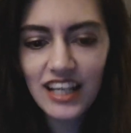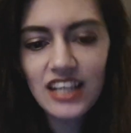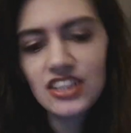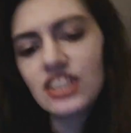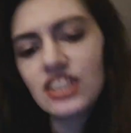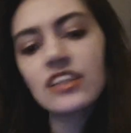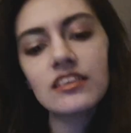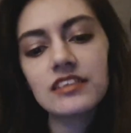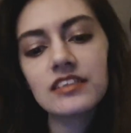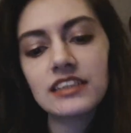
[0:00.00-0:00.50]

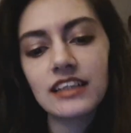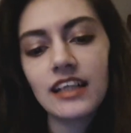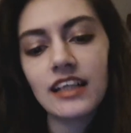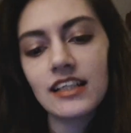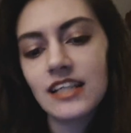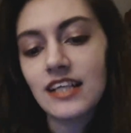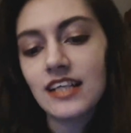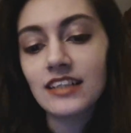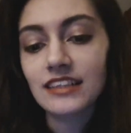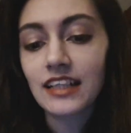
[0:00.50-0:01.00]
She learns
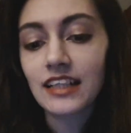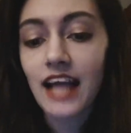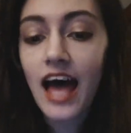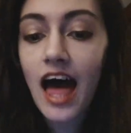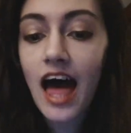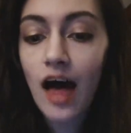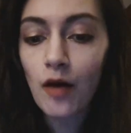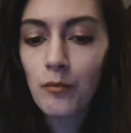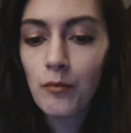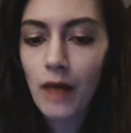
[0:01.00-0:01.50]
Sunnydale's on a
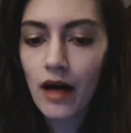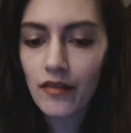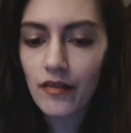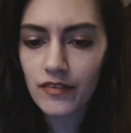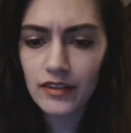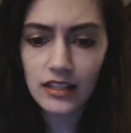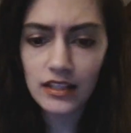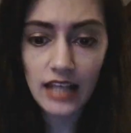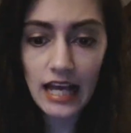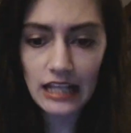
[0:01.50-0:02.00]

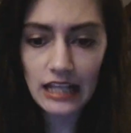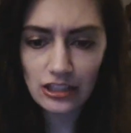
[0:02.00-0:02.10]
hellmouth, an